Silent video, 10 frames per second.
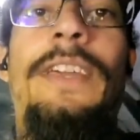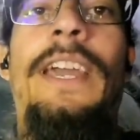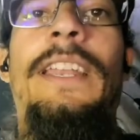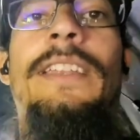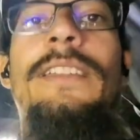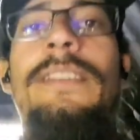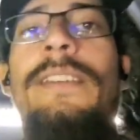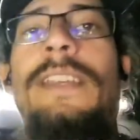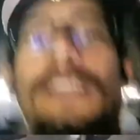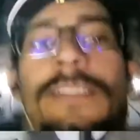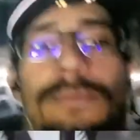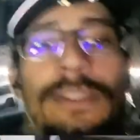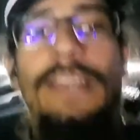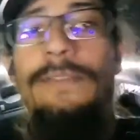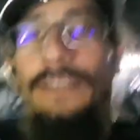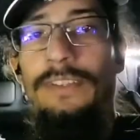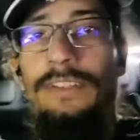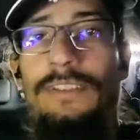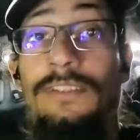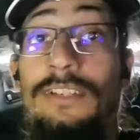that doesn't really have anything
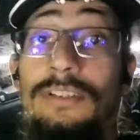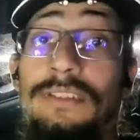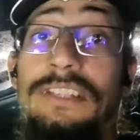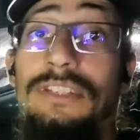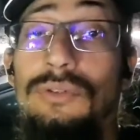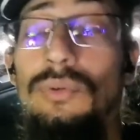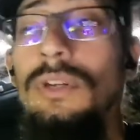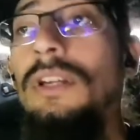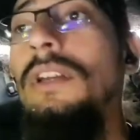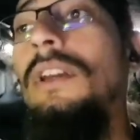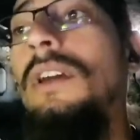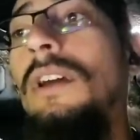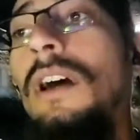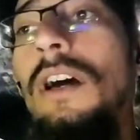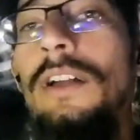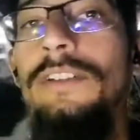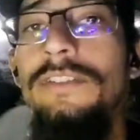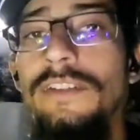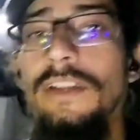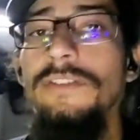to secure to. Uh,
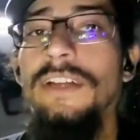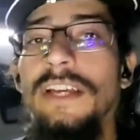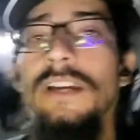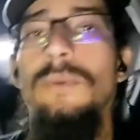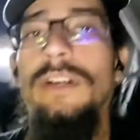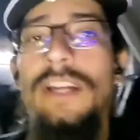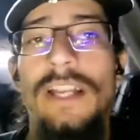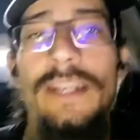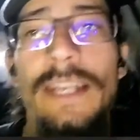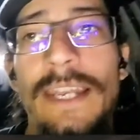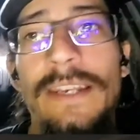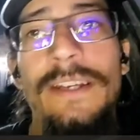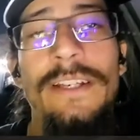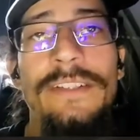just another thing I got to work on, and uh,